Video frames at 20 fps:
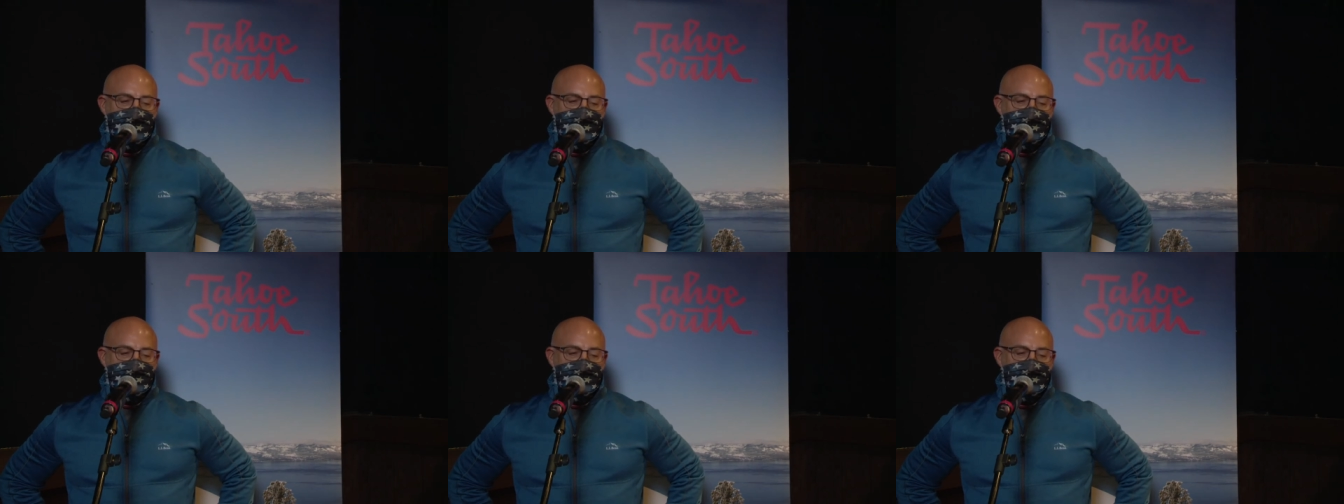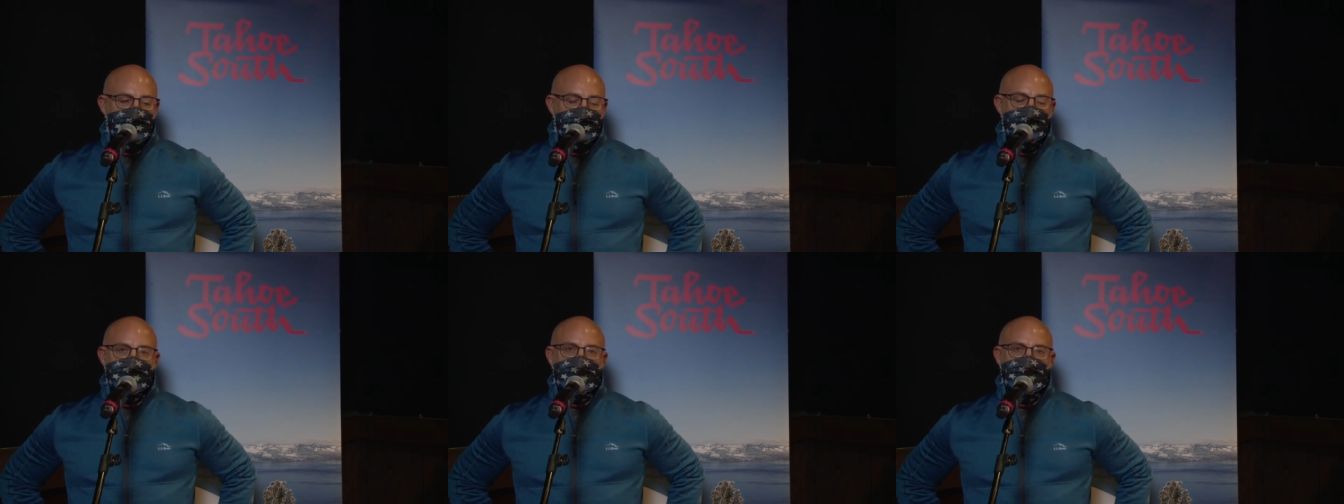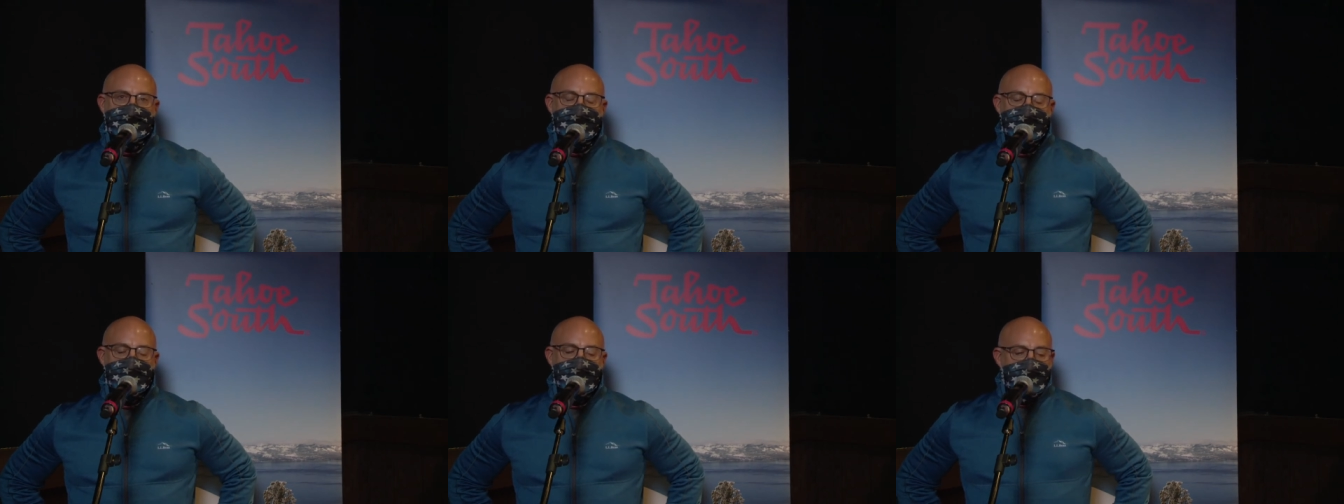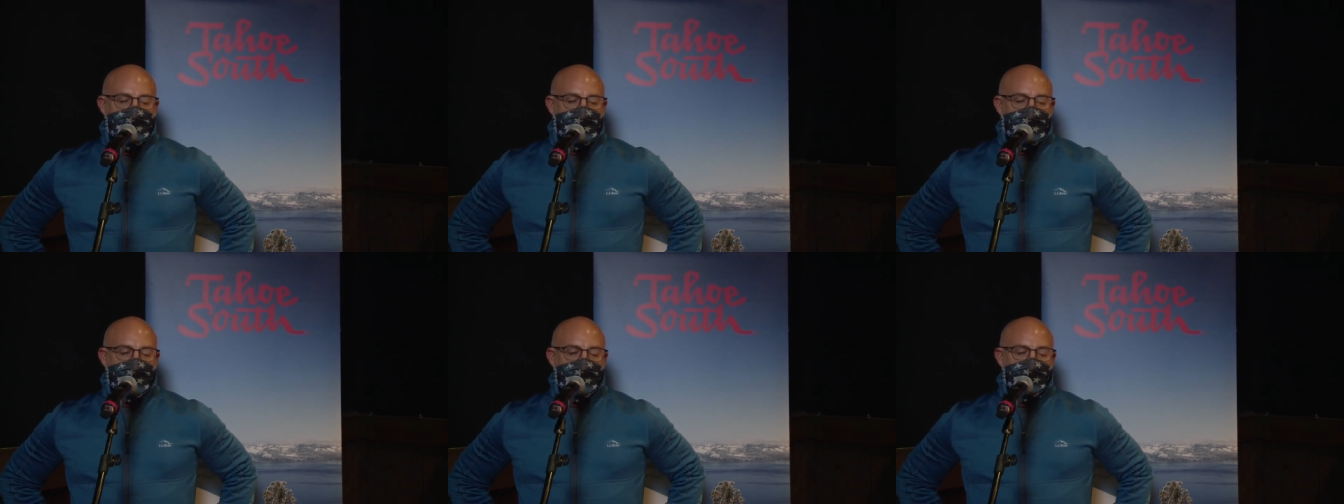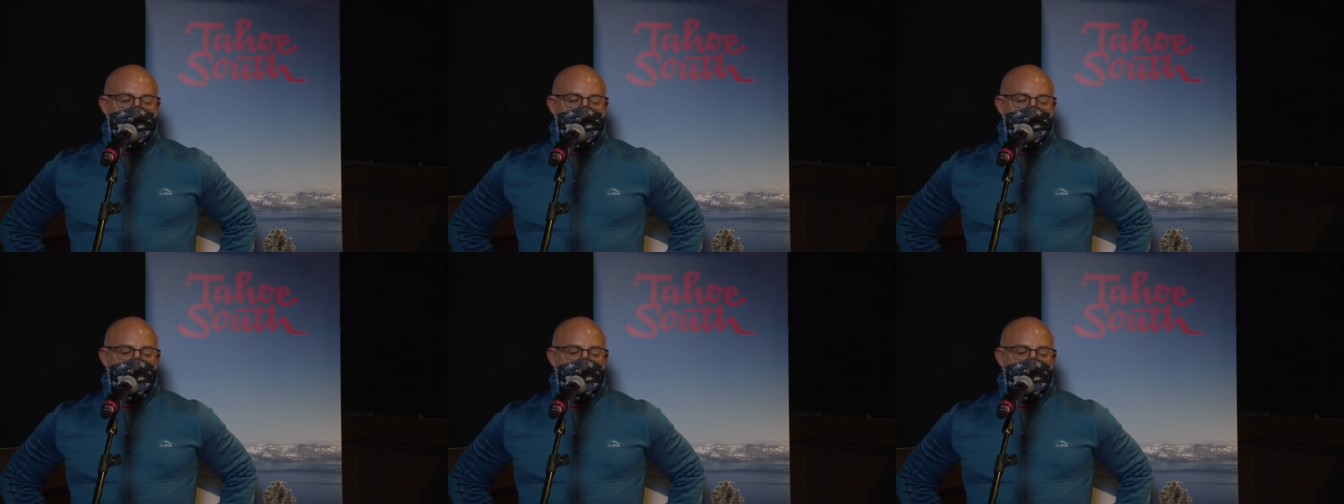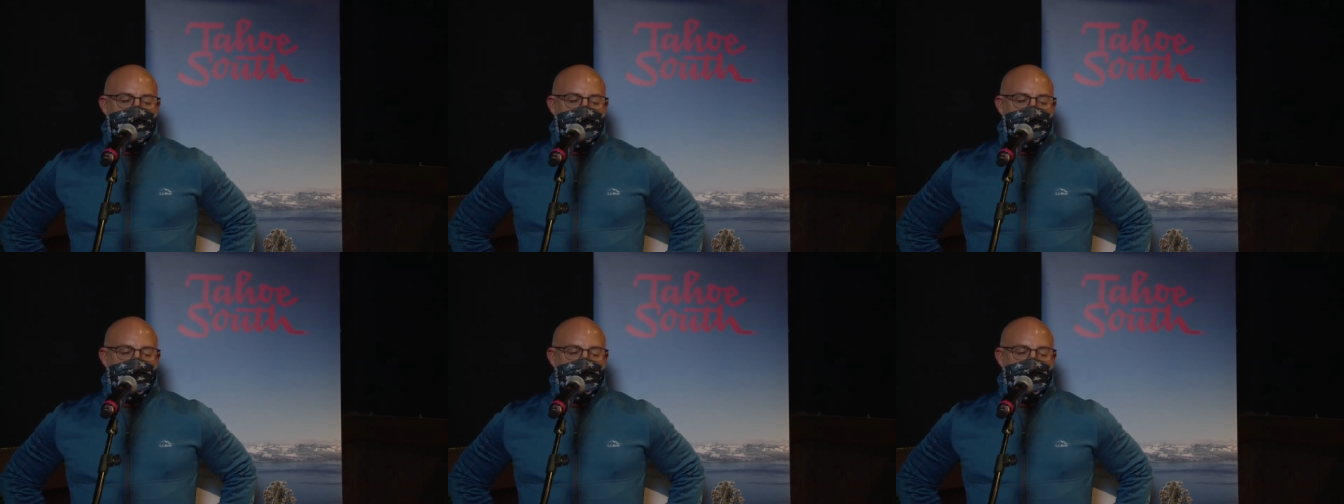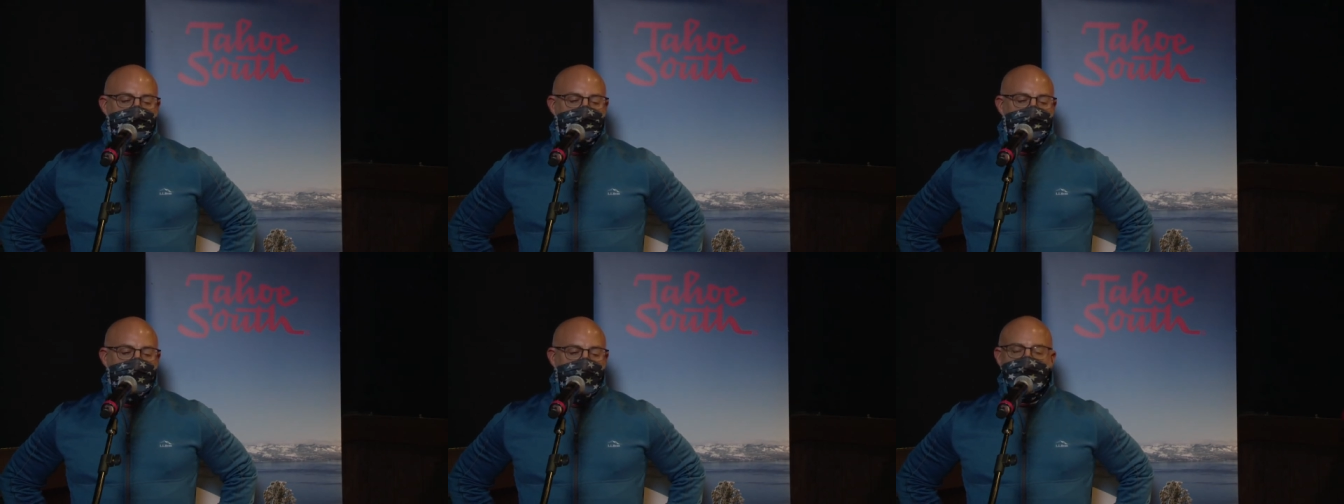so she was psyched. Um,
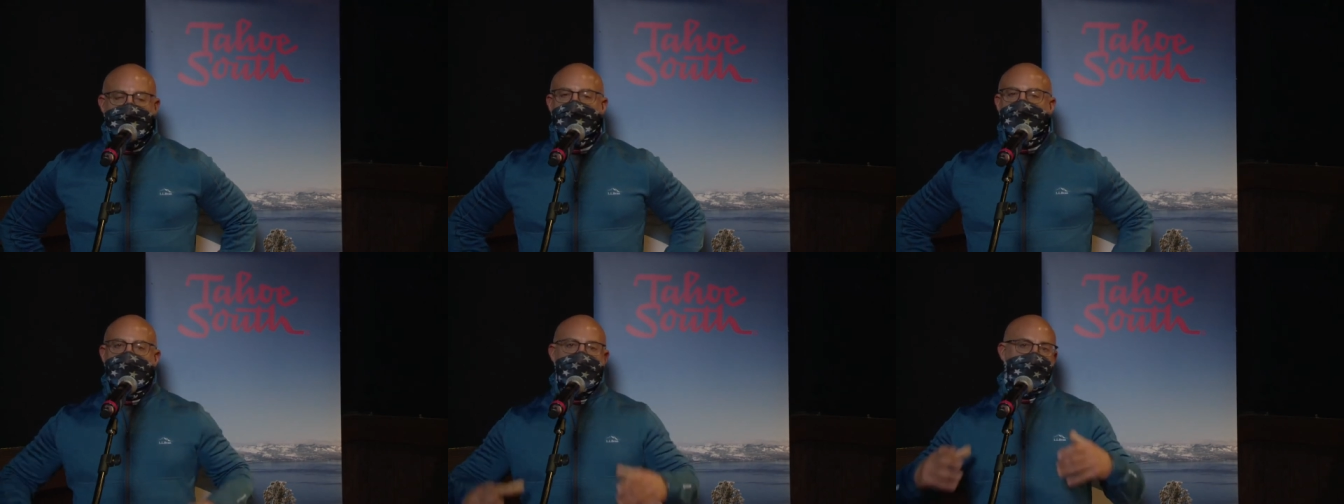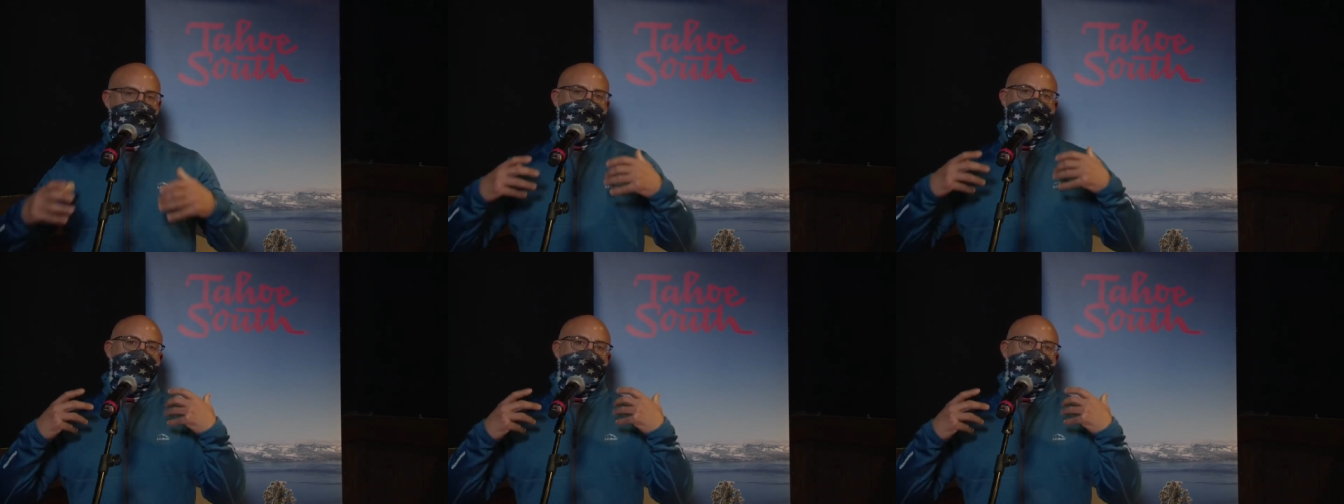I, I just wanted to